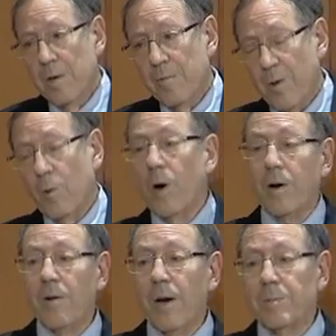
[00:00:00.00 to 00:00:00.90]
for war
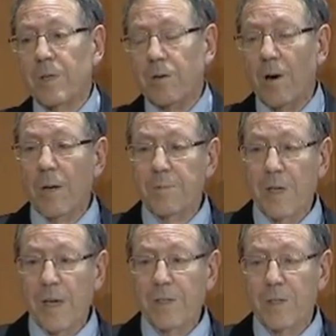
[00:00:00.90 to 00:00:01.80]
crimes and crimes
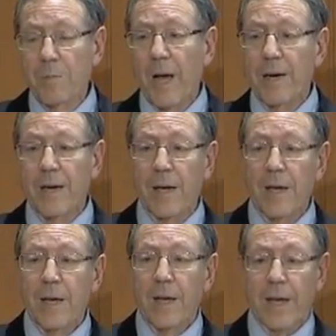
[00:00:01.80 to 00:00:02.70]
against humanity.
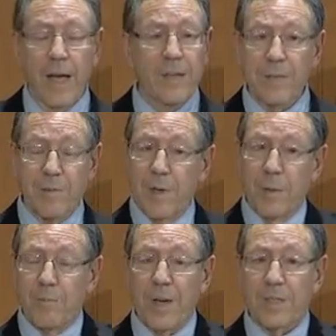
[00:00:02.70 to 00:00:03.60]
In the case of
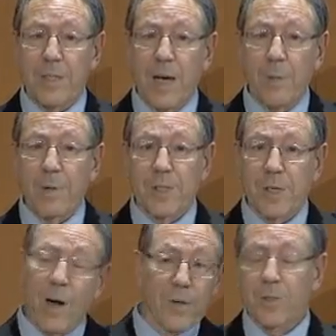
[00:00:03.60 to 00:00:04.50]
President
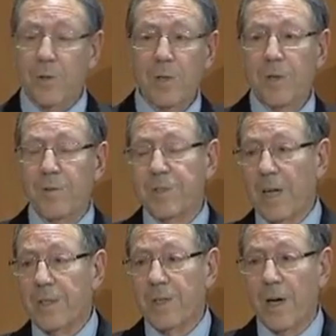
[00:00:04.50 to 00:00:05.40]
al-Bashir, also for
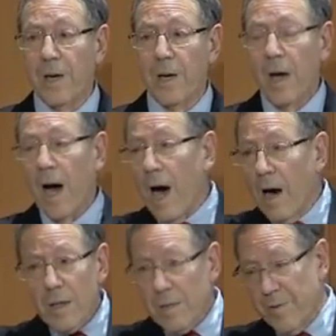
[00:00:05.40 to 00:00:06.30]
genocide,
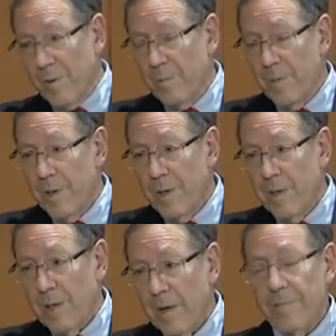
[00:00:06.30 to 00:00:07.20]
all of whom
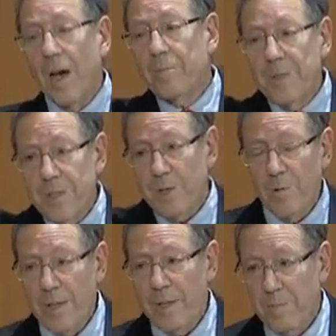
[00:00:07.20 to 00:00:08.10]
have not been
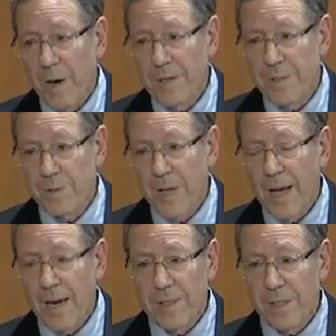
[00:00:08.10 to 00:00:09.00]
surrendered by
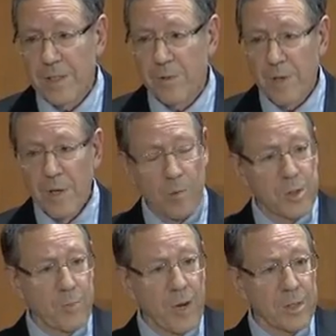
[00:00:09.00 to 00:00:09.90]
Sudan as its
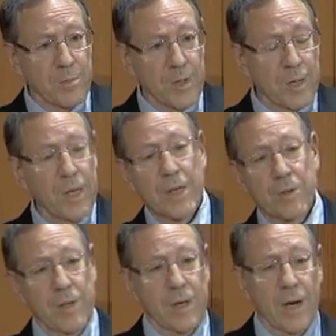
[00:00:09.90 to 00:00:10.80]
responsibility
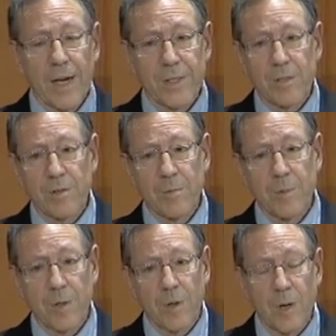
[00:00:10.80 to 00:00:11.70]
to the International
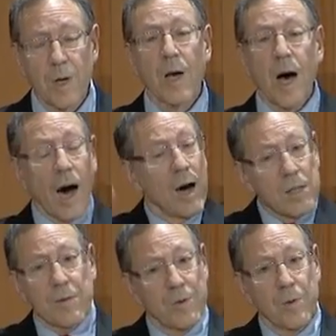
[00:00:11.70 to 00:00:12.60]
Criminal Court,
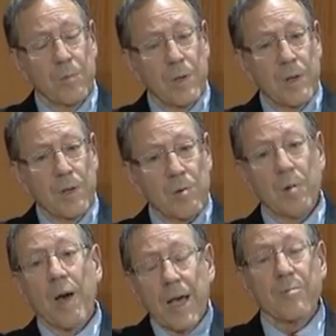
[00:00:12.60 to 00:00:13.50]
all of whom
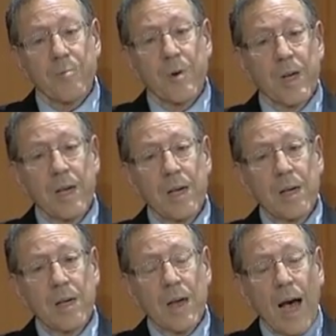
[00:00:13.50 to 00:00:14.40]
remain free
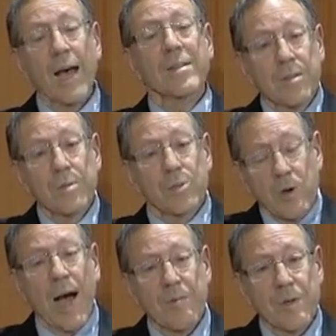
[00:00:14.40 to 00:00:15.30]
and do
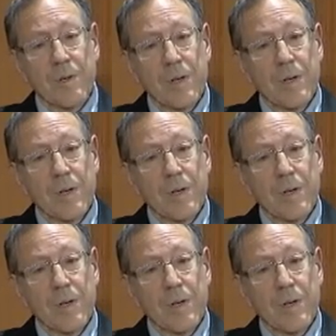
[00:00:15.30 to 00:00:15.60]
travel